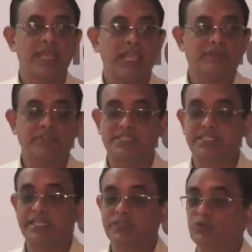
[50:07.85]
If the
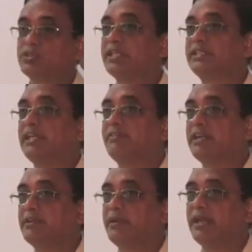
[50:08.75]
C2, C3
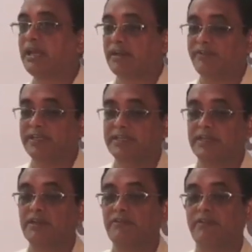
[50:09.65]
vertebrae are affected,